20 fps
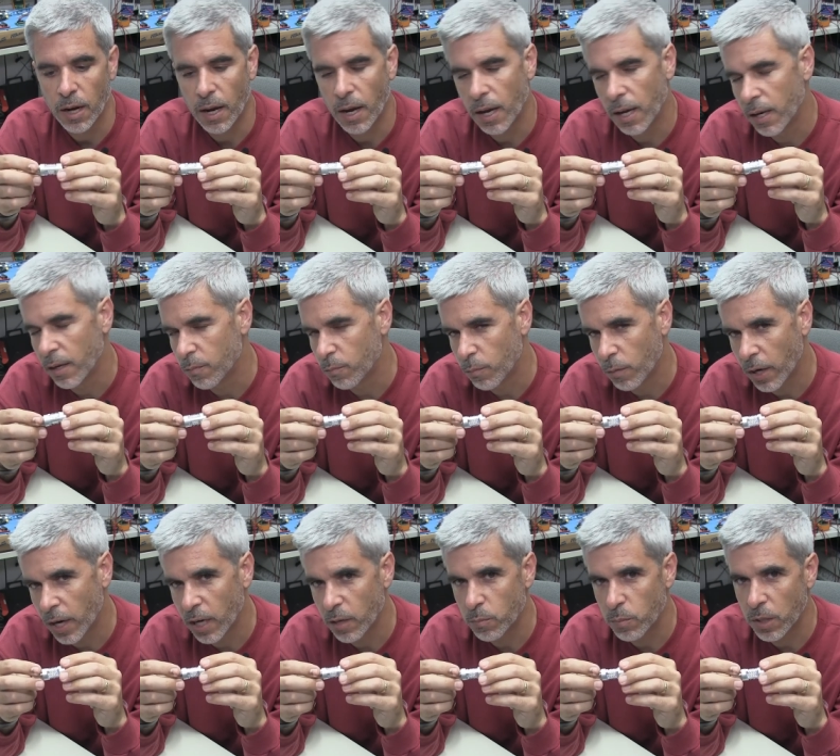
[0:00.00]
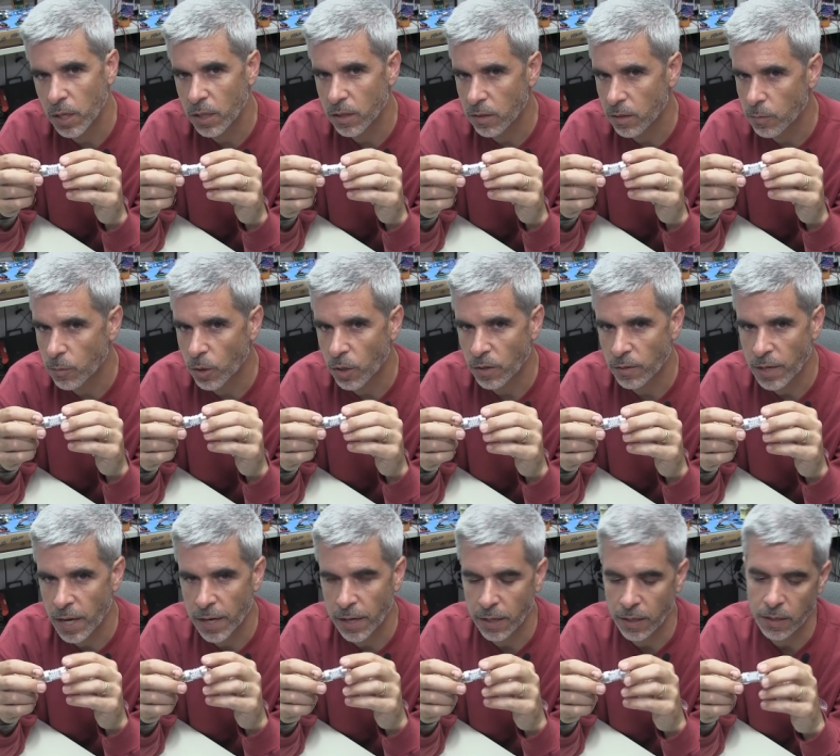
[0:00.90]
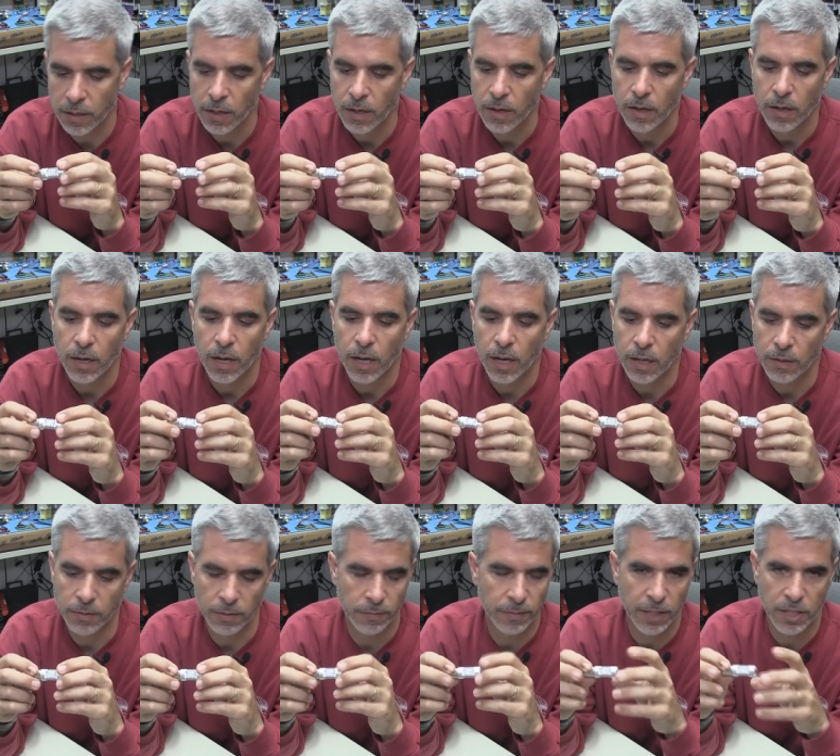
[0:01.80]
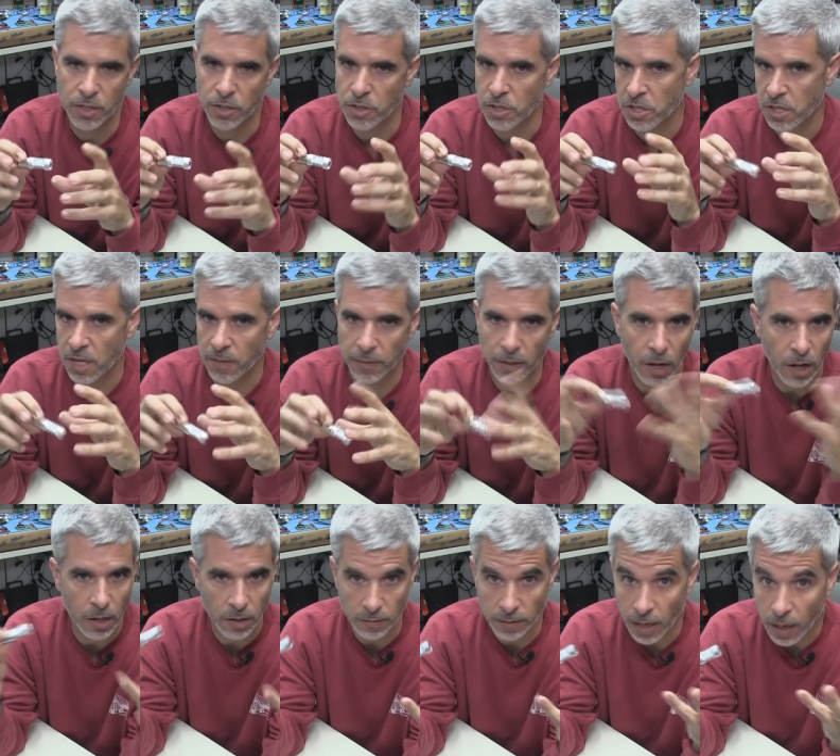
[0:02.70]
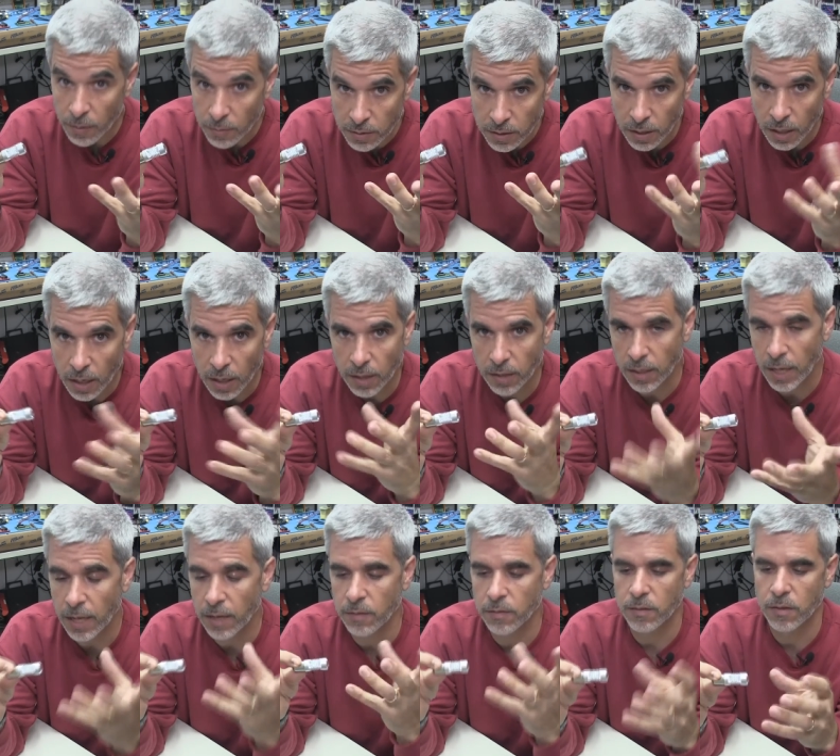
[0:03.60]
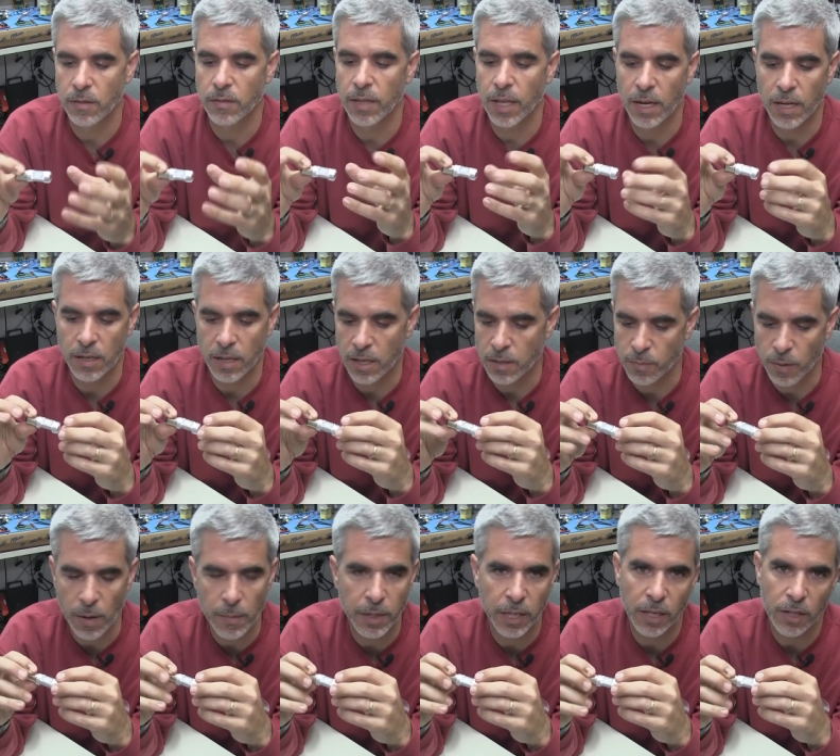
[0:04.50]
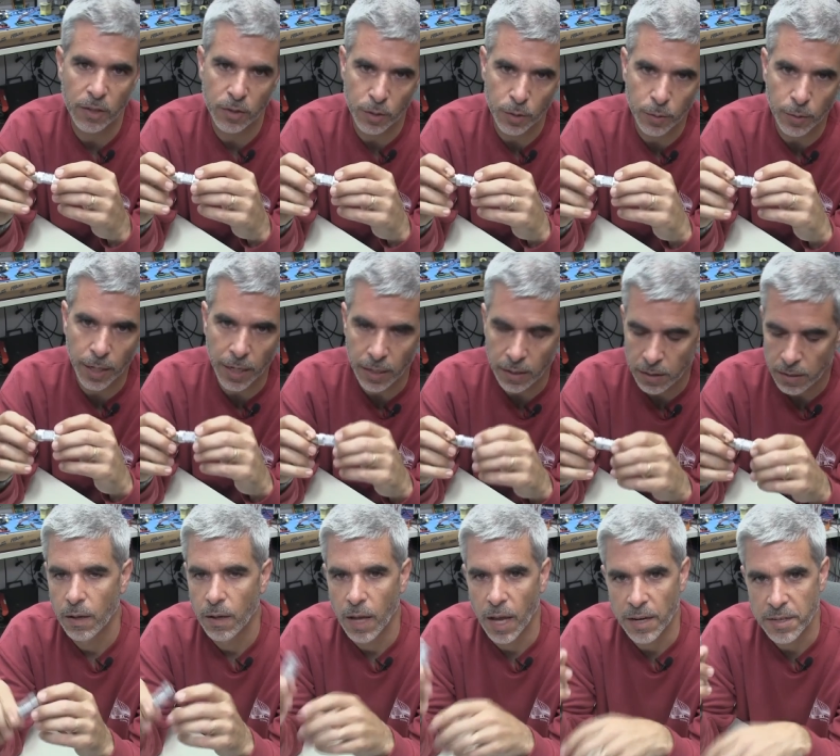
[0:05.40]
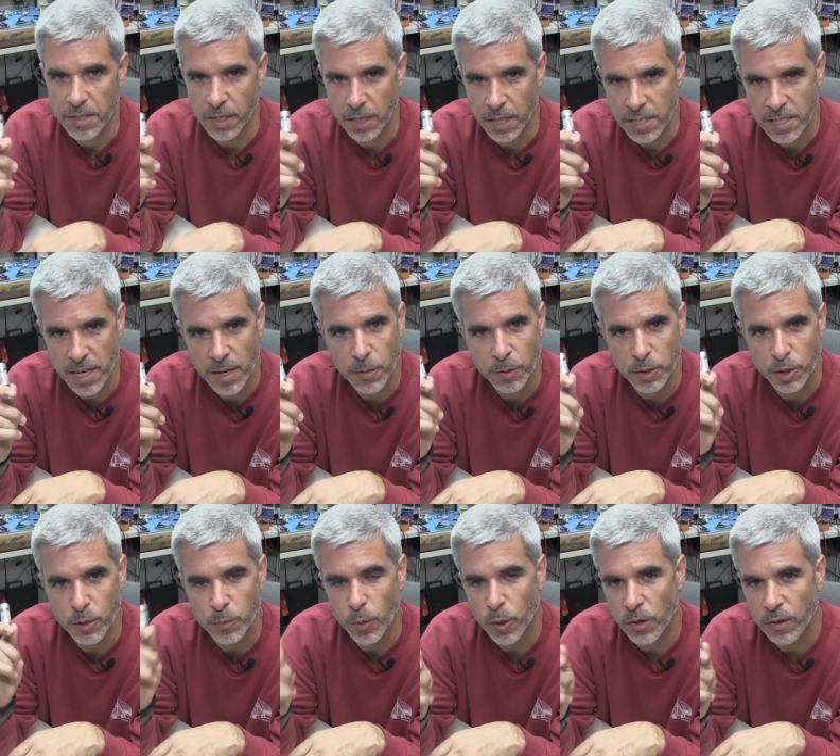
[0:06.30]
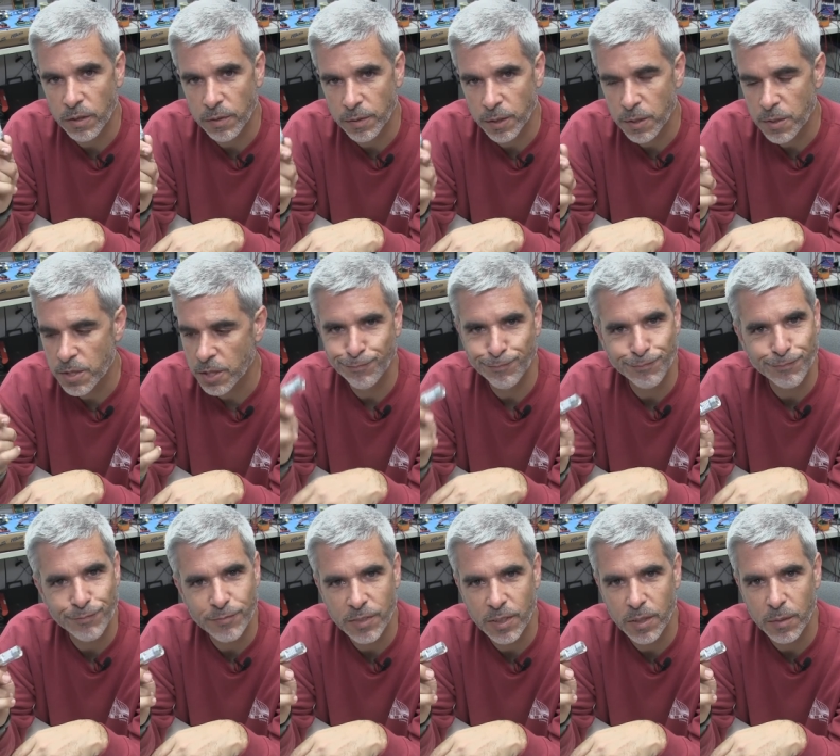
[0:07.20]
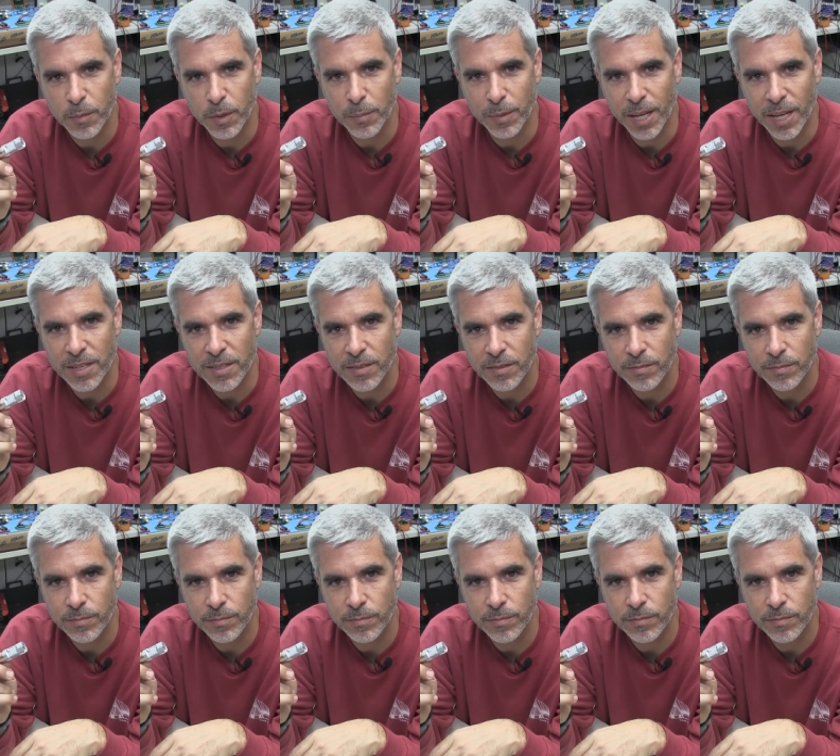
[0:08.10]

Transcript: it might be a little more erratic. If your fixture is just kind of an all-around light, then it's probably going to do great. Until next time, we'll do more reviews. Be blessed.